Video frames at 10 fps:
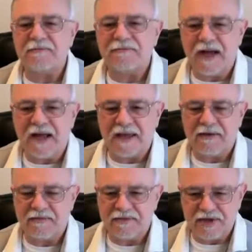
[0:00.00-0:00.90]

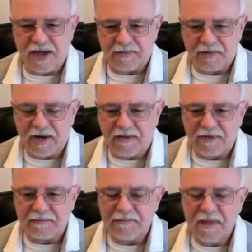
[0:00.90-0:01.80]
5, Chapter
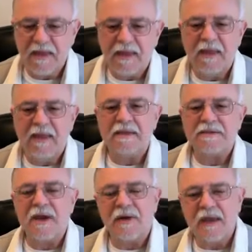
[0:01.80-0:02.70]
11.
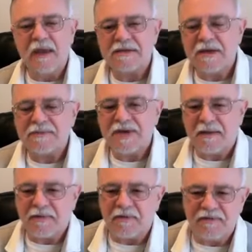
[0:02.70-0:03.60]
So in a
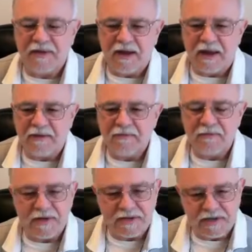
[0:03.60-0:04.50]
subchapter 5,
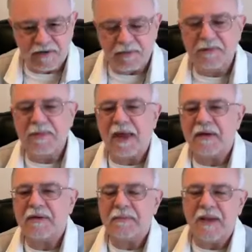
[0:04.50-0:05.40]
we still
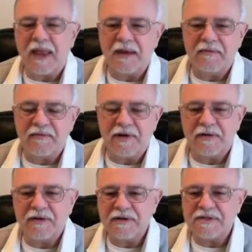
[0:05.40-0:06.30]
propound a plan of
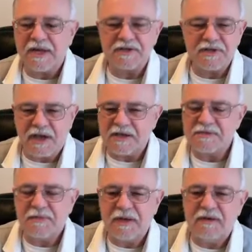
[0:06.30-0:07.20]
reorganization
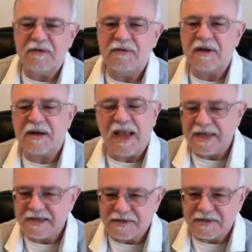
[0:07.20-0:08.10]
as we do in a
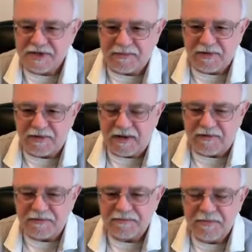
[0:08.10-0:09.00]
classic Chapter
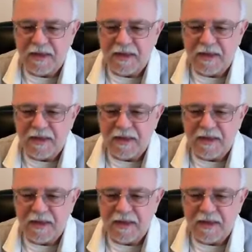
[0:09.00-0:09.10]
11.